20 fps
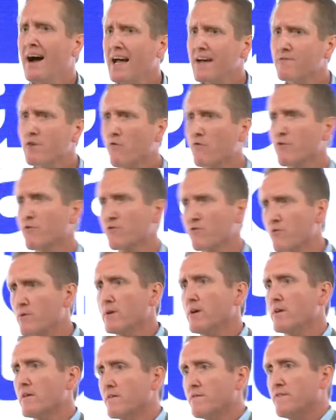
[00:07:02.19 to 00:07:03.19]
I have over
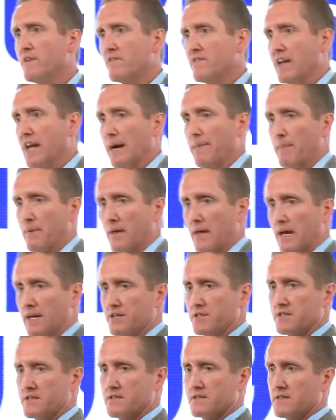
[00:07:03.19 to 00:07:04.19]
350
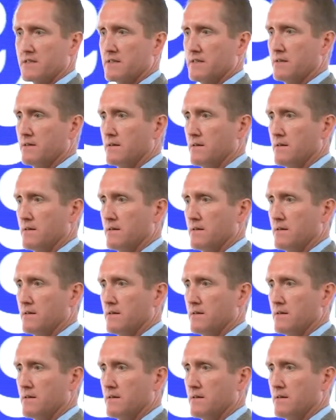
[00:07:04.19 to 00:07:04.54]
applications.